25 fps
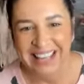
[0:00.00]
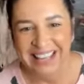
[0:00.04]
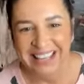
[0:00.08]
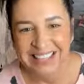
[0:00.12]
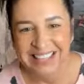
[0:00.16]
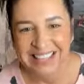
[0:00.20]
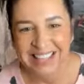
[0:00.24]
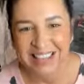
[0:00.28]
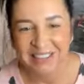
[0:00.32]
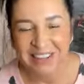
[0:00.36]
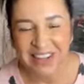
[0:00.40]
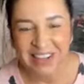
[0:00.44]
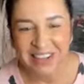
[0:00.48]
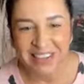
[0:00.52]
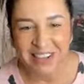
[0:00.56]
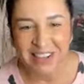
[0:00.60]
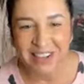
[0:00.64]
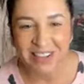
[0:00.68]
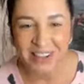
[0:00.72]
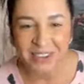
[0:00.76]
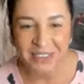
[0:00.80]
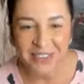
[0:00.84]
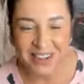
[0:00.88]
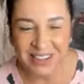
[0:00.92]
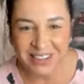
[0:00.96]
See, I'm not the
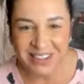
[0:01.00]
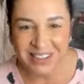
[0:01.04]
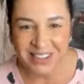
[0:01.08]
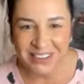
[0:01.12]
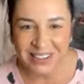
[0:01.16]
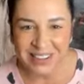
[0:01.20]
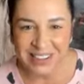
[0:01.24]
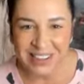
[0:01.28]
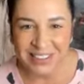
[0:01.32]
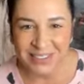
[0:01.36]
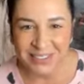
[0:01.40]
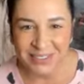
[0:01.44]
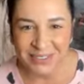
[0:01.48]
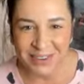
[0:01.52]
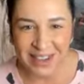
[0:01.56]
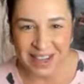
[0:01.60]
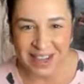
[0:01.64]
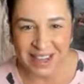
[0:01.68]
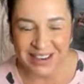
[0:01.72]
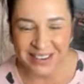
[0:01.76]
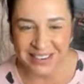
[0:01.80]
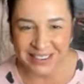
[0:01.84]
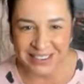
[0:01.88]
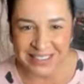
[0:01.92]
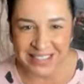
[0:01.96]
only one that drinks
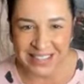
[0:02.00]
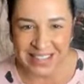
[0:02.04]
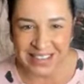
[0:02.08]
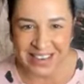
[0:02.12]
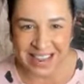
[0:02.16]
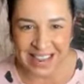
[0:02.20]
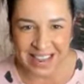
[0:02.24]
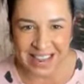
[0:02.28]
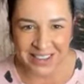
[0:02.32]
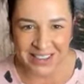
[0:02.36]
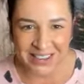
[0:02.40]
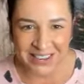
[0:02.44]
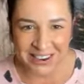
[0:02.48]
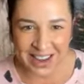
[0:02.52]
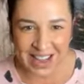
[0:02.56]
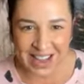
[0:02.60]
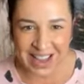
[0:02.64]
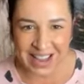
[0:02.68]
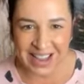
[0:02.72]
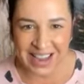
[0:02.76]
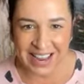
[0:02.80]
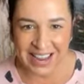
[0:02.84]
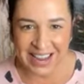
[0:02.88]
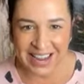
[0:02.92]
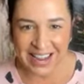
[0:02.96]
wine on Sundays,
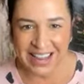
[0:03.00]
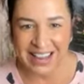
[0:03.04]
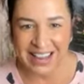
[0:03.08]
right?